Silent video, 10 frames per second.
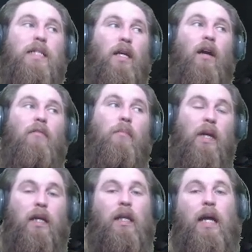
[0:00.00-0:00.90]
of
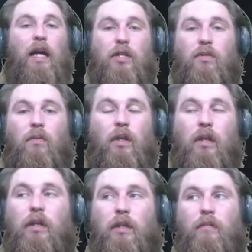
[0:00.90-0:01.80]
Micolash, one of
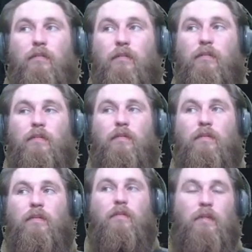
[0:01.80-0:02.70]
the,
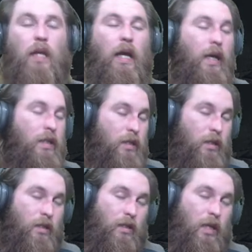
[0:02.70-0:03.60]
the heads of
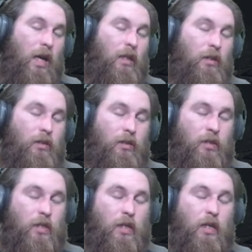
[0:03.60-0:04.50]
the
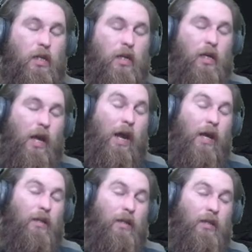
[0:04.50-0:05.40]
scholars
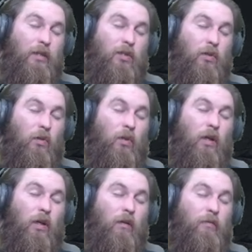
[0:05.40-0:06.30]
at the school
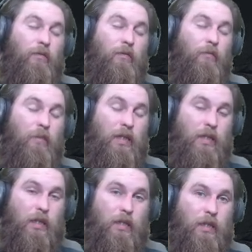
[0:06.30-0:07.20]
of
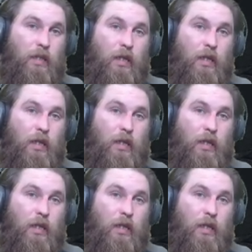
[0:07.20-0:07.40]
Mensis.